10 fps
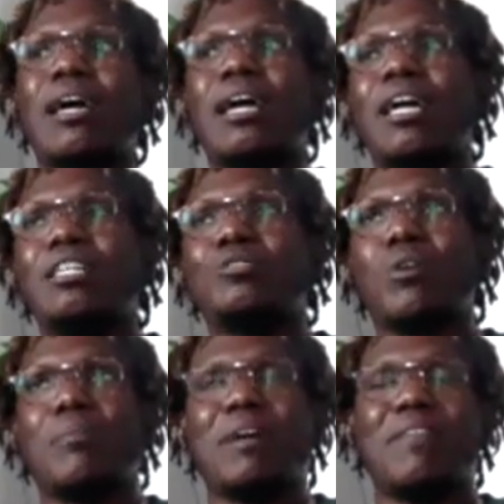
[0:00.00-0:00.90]
as
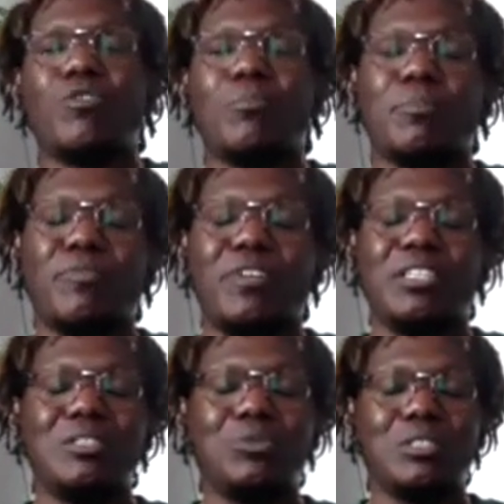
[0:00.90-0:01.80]
one of my former
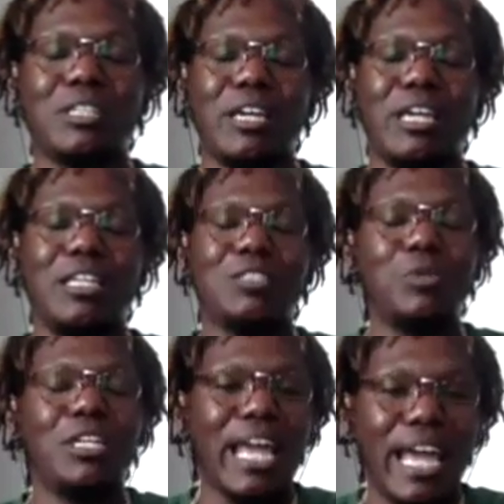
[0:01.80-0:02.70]
professors would say, as
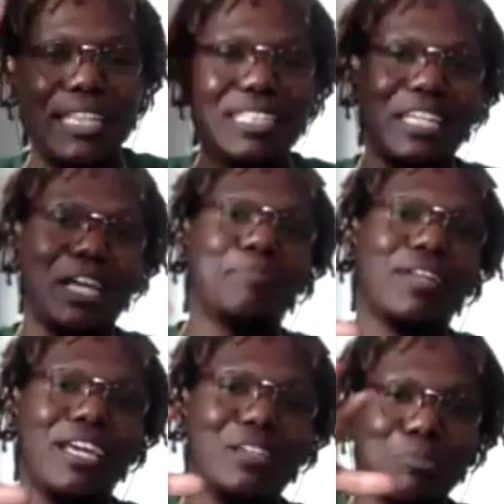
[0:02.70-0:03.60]
we land this
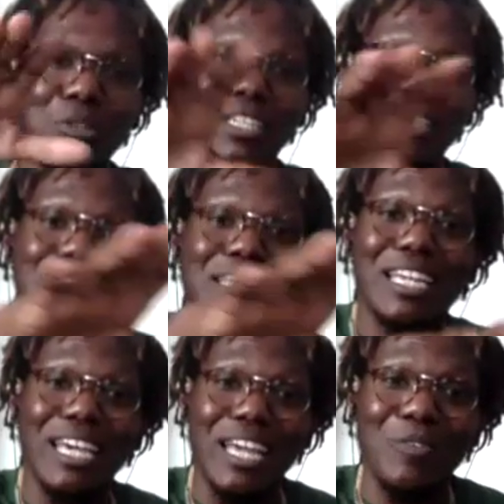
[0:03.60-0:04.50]
airplane and pull into the
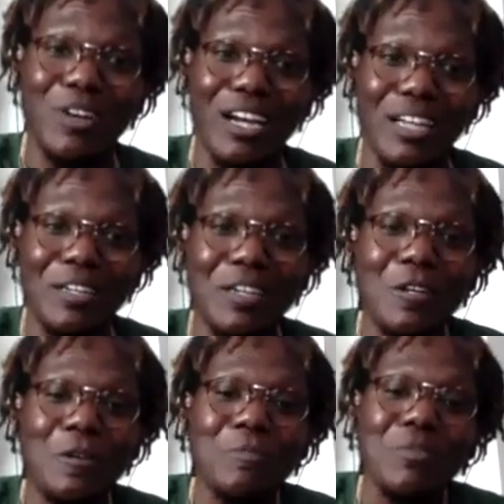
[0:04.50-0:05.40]
gate, right?
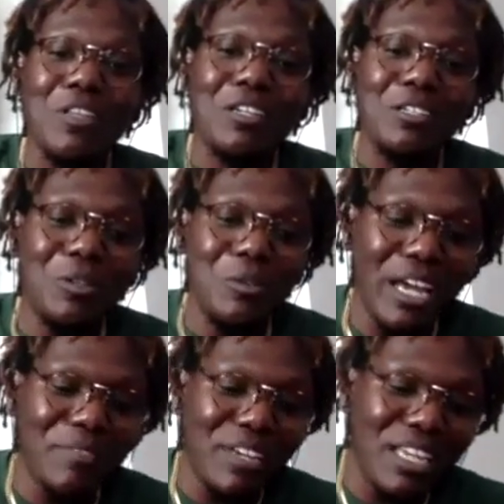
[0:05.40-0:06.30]
Do you
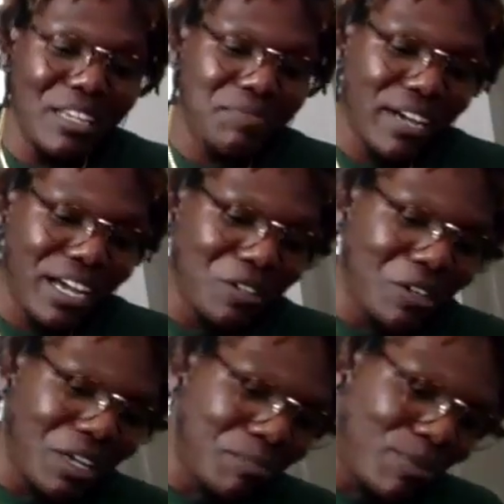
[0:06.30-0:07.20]
have any
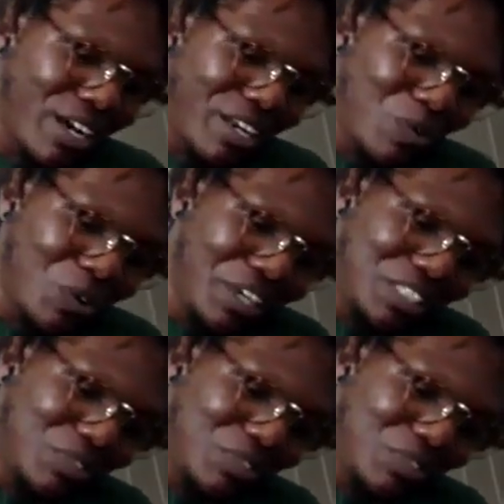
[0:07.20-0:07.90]
final imparting words